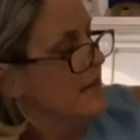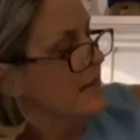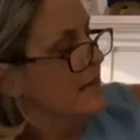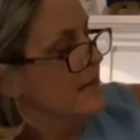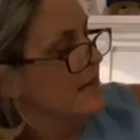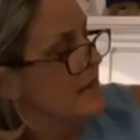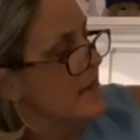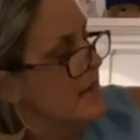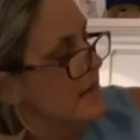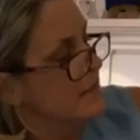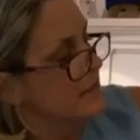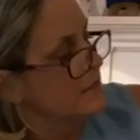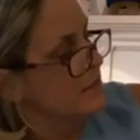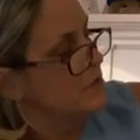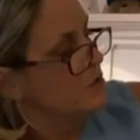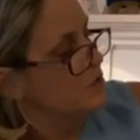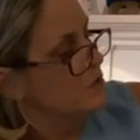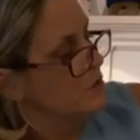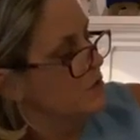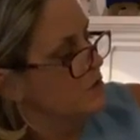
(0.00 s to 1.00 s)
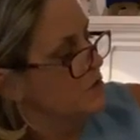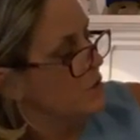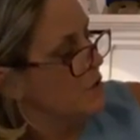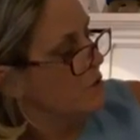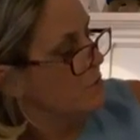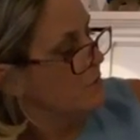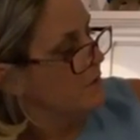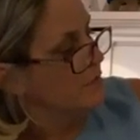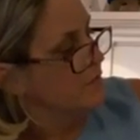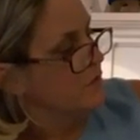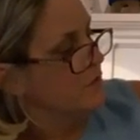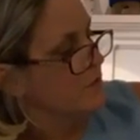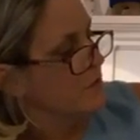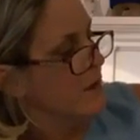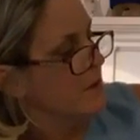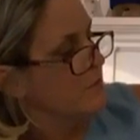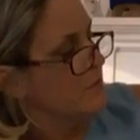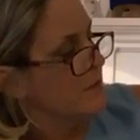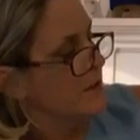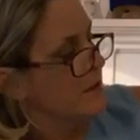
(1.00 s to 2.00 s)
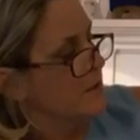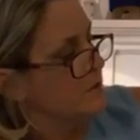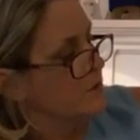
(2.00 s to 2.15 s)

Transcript: He held his doors open for them when they